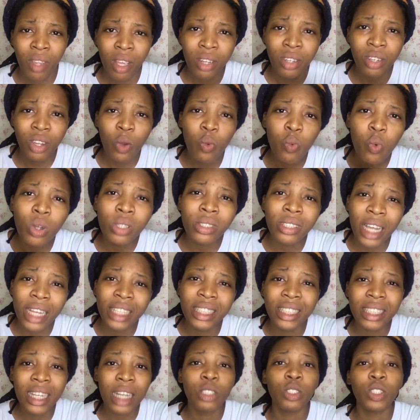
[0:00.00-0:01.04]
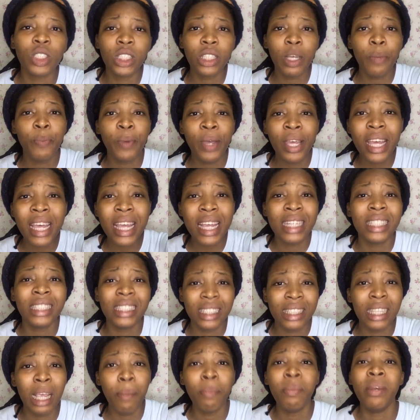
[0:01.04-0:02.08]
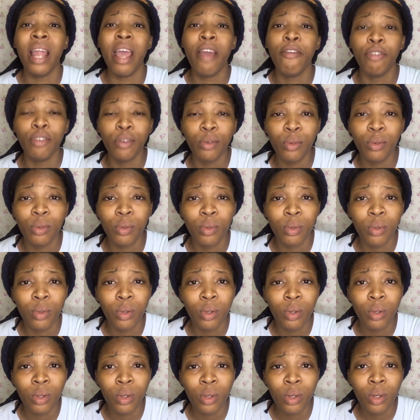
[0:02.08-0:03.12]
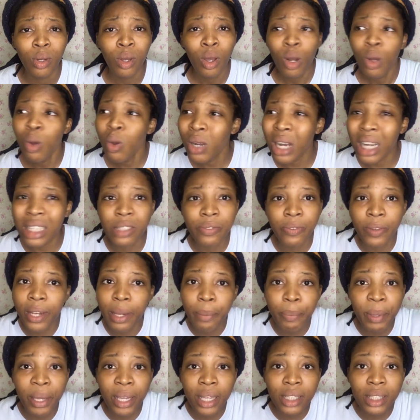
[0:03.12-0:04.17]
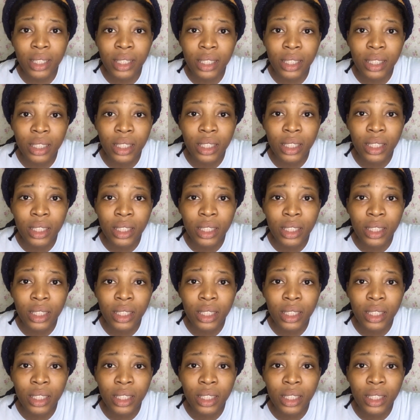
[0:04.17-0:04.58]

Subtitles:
They want Nigeria to still be in the same level. Look at Philippines.